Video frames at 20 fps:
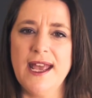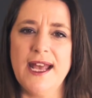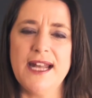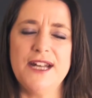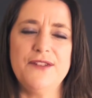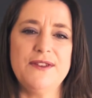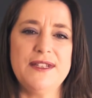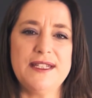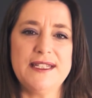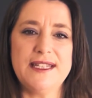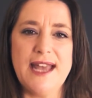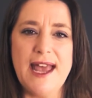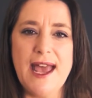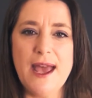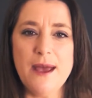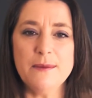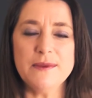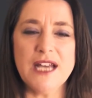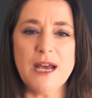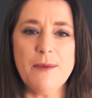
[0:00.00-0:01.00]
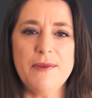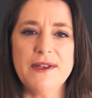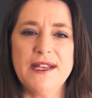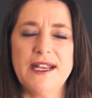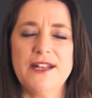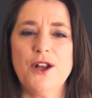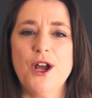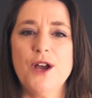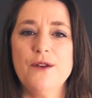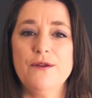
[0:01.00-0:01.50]
And if it's dammed up, it
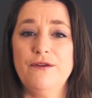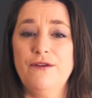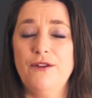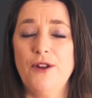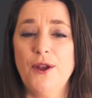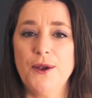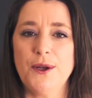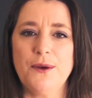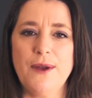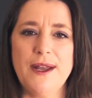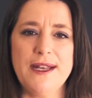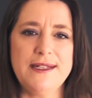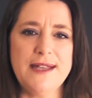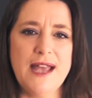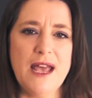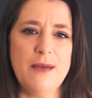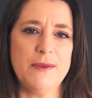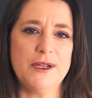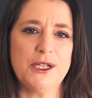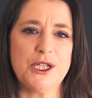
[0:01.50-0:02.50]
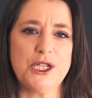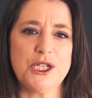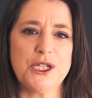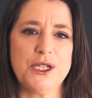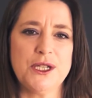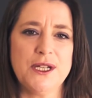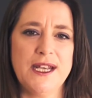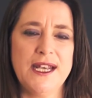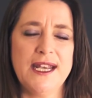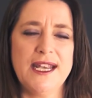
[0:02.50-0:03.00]
can overflow and create damage.